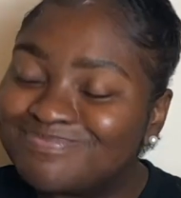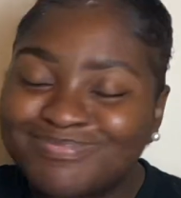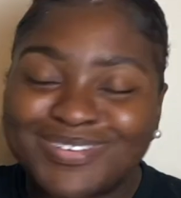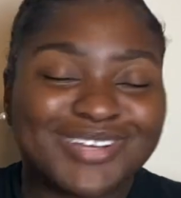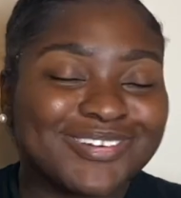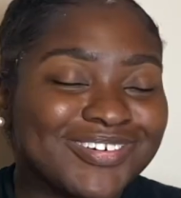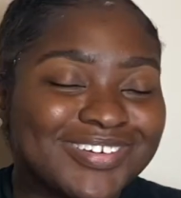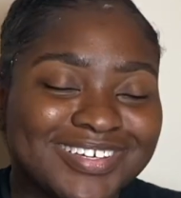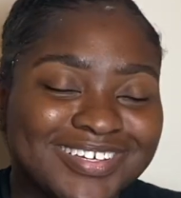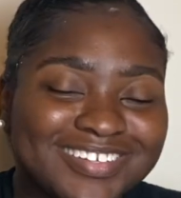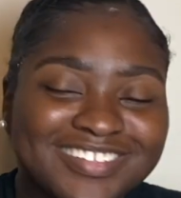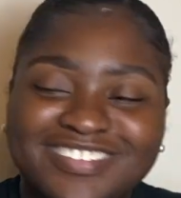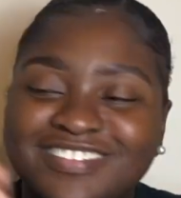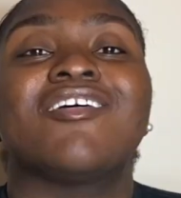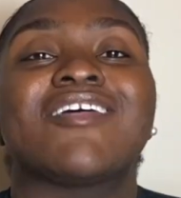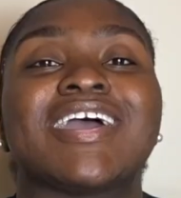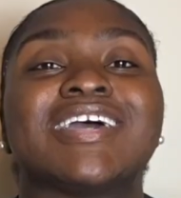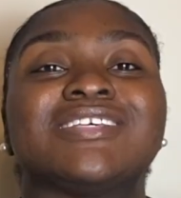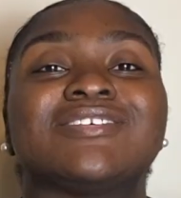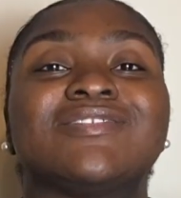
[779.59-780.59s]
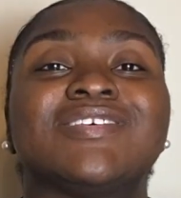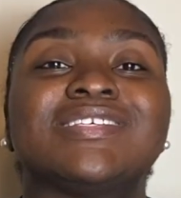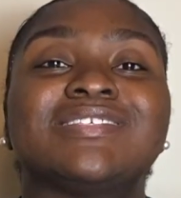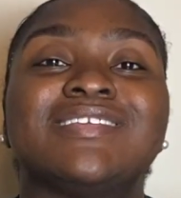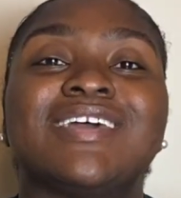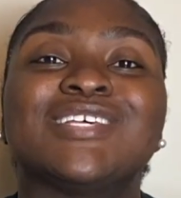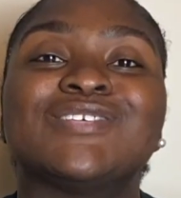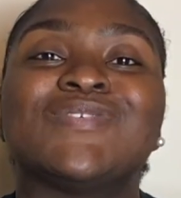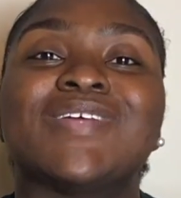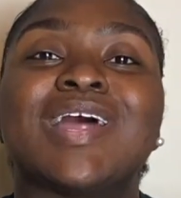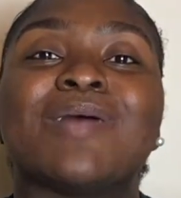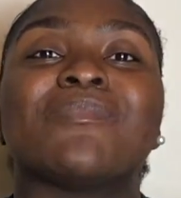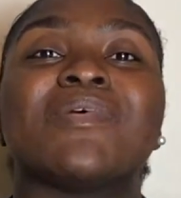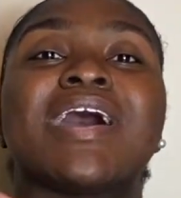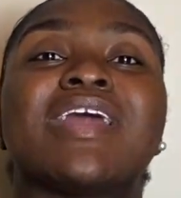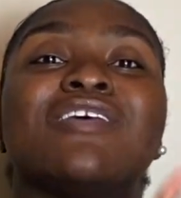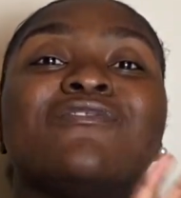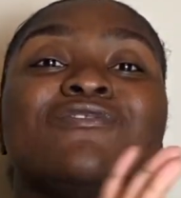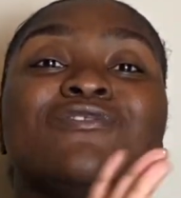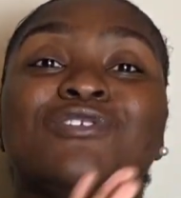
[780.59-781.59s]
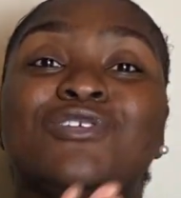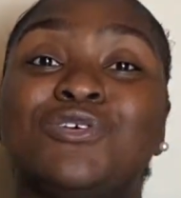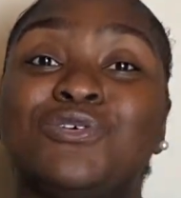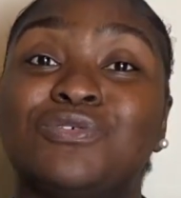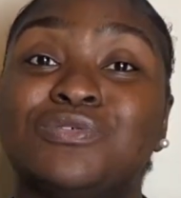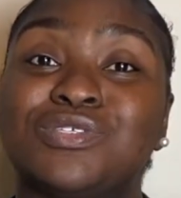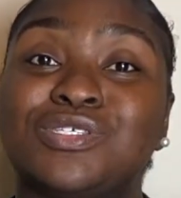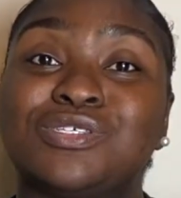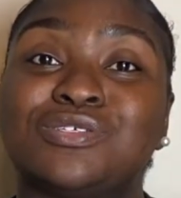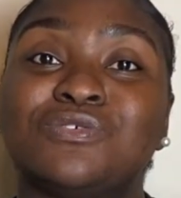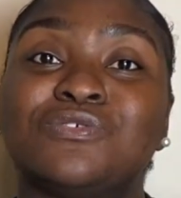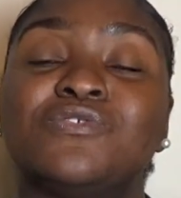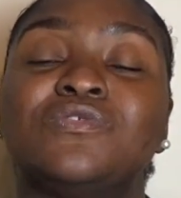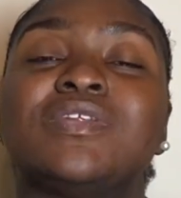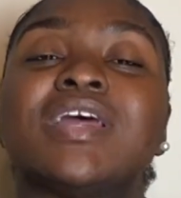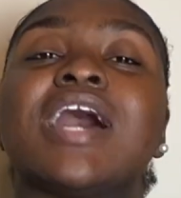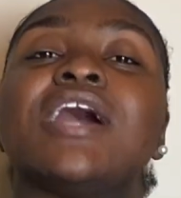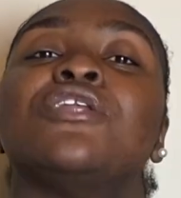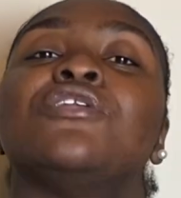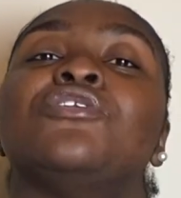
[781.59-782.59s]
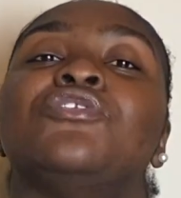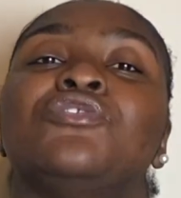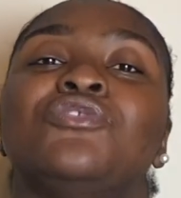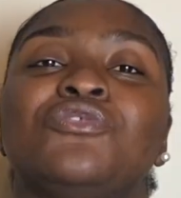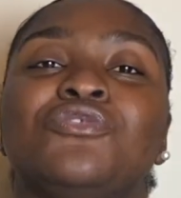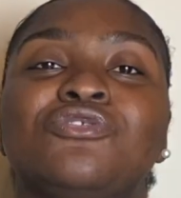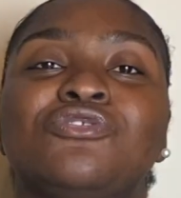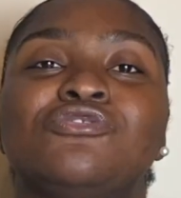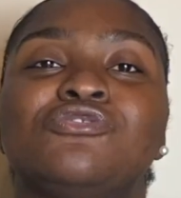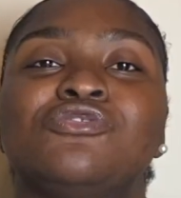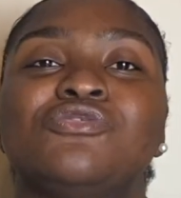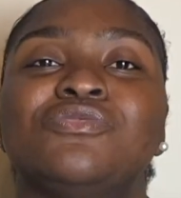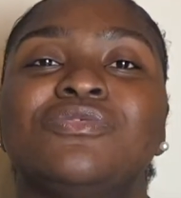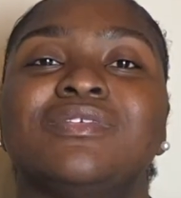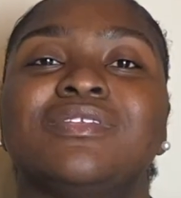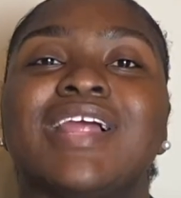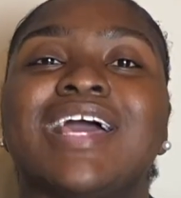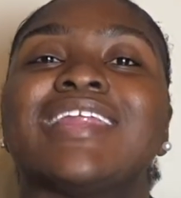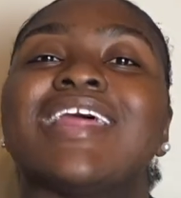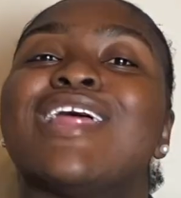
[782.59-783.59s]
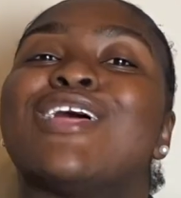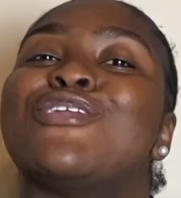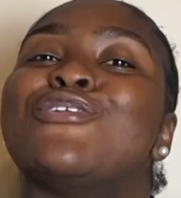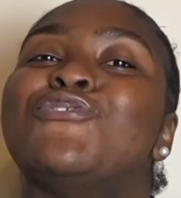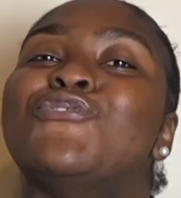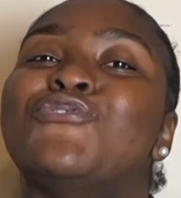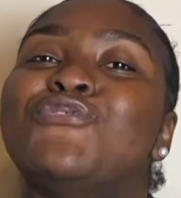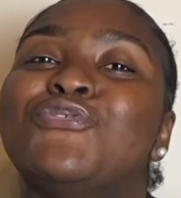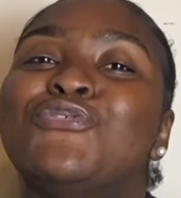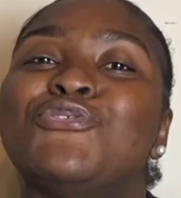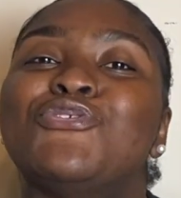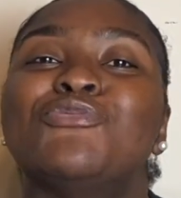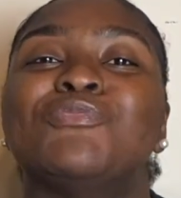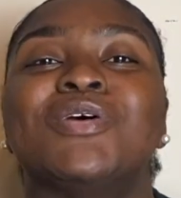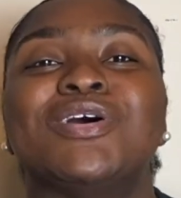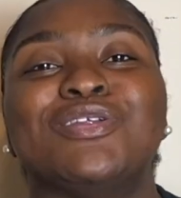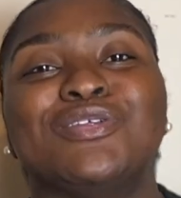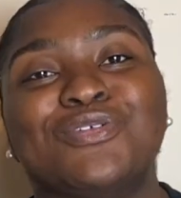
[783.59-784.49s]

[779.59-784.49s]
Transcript: Period. Okay, so this next one I'm kind of new to, not new, like not a new, but